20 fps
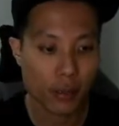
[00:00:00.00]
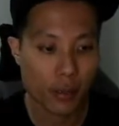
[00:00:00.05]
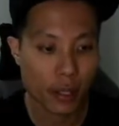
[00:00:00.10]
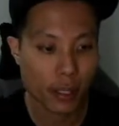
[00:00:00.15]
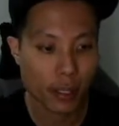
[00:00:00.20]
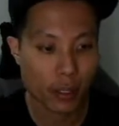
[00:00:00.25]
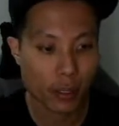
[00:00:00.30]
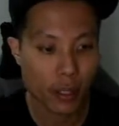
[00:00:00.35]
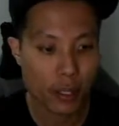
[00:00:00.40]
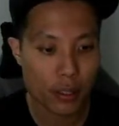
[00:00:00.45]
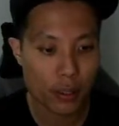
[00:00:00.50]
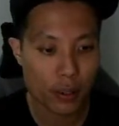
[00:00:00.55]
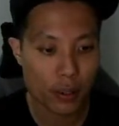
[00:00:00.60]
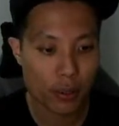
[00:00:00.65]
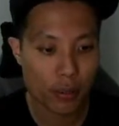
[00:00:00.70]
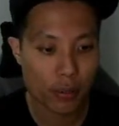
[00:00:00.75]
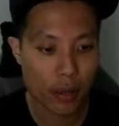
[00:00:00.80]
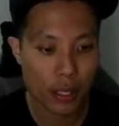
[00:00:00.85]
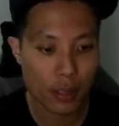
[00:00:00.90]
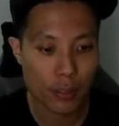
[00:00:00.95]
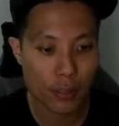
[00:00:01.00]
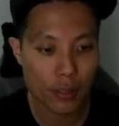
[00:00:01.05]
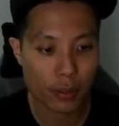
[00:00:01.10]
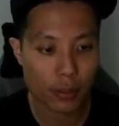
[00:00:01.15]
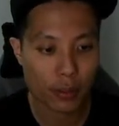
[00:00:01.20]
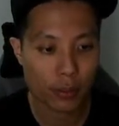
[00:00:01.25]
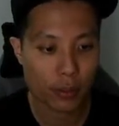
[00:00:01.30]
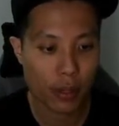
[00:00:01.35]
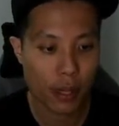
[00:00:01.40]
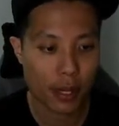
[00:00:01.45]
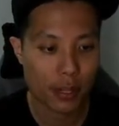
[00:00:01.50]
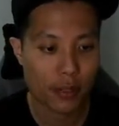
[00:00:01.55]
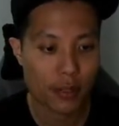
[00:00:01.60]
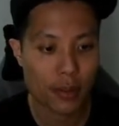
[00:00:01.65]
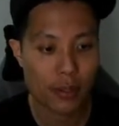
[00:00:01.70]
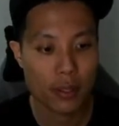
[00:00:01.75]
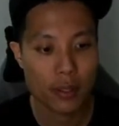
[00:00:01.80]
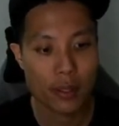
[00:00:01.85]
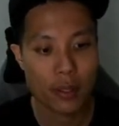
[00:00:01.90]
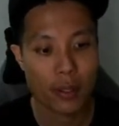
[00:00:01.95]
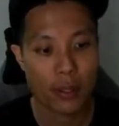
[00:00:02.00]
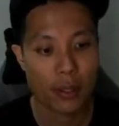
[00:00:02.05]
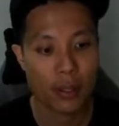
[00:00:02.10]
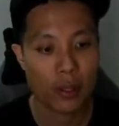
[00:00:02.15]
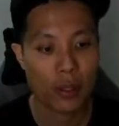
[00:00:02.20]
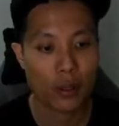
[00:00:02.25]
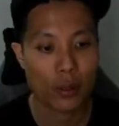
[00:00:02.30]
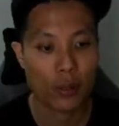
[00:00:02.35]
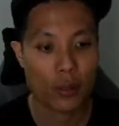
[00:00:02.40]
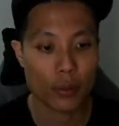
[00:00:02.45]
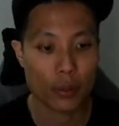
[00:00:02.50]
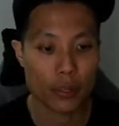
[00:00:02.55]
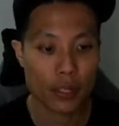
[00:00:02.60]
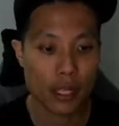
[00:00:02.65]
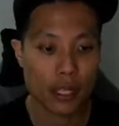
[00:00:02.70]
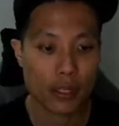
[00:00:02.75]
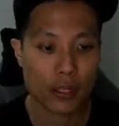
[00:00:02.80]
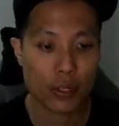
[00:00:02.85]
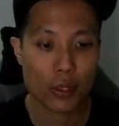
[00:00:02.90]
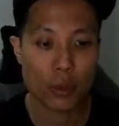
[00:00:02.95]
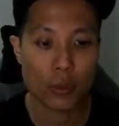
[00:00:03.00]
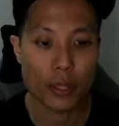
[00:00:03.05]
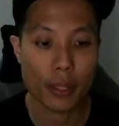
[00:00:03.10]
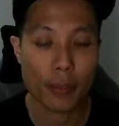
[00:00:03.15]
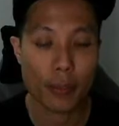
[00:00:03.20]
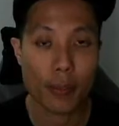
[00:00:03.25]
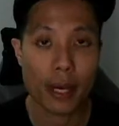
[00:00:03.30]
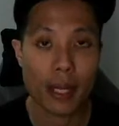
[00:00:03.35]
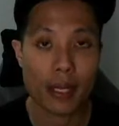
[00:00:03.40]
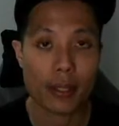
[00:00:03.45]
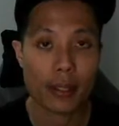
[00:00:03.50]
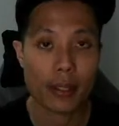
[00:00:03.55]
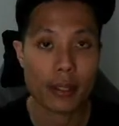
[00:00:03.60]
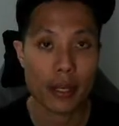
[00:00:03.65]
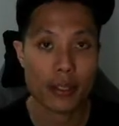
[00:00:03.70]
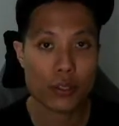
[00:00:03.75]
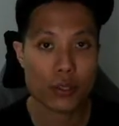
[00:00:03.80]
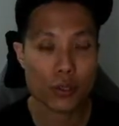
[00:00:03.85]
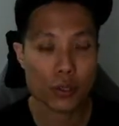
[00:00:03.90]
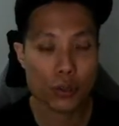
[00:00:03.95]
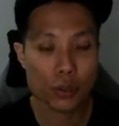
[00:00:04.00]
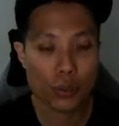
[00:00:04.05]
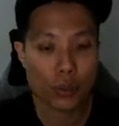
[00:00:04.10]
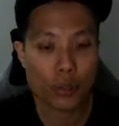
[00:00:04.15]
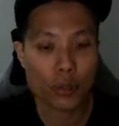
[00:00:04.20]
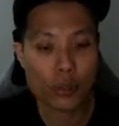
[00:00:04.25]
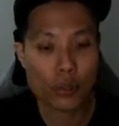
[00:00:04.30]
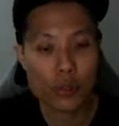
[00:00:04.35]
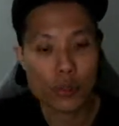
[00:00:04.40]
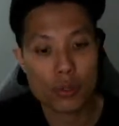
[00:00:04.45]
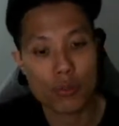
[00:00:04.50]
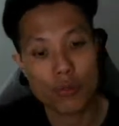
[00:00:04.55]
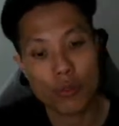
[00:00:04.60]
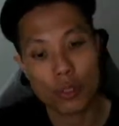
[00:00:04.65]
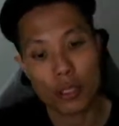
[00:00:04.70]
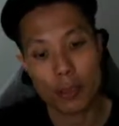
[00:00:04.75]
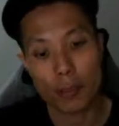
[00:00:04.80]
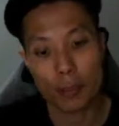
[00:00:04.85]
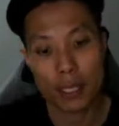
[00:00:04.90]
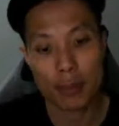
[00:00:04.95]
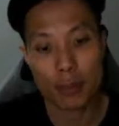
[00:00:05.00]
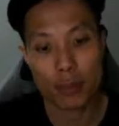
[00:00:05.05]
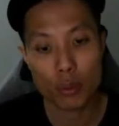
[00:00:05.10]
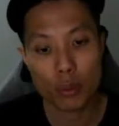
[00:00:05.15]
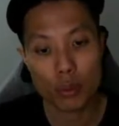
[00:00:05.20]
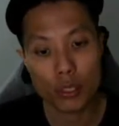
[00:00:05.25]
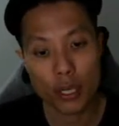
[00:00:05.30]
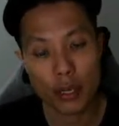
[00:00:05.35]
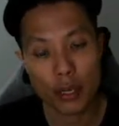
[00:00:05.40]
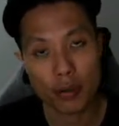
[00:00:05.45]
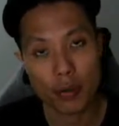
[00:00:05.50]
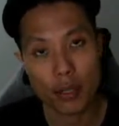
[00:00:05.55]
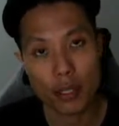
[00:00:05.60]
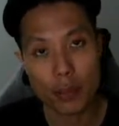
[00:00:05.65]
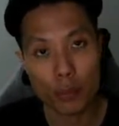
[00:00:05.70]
we are logged into the Raspbian OS. We'll start the coding part. There is 2 codes for the Blink project already